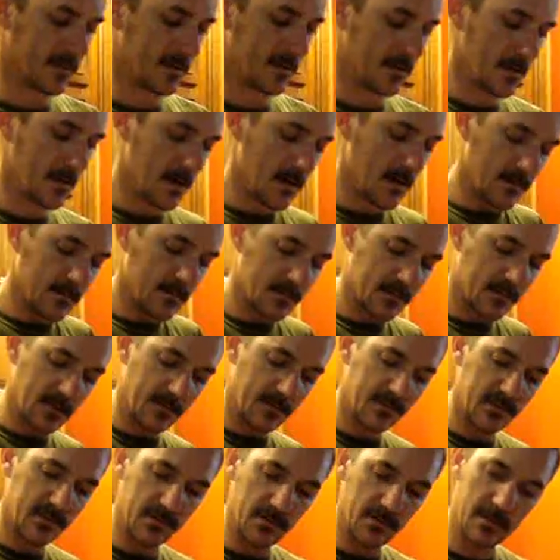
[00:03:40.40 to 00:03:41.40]
the
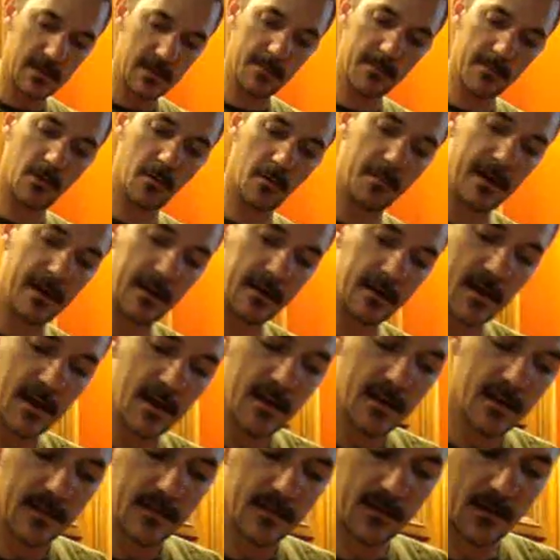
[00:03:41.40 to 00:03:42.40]
substitute chemical pad.
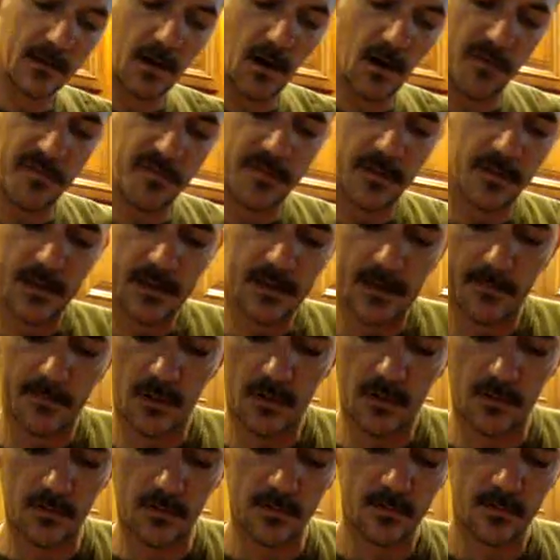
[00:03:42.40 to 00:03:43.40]
The Coughlin
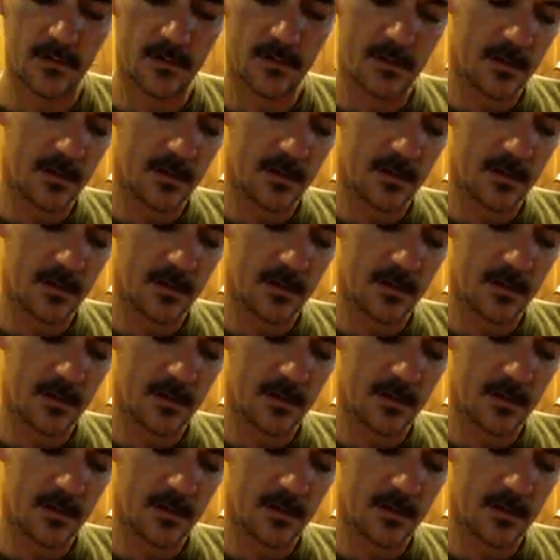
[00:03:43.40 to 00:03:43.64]
chemical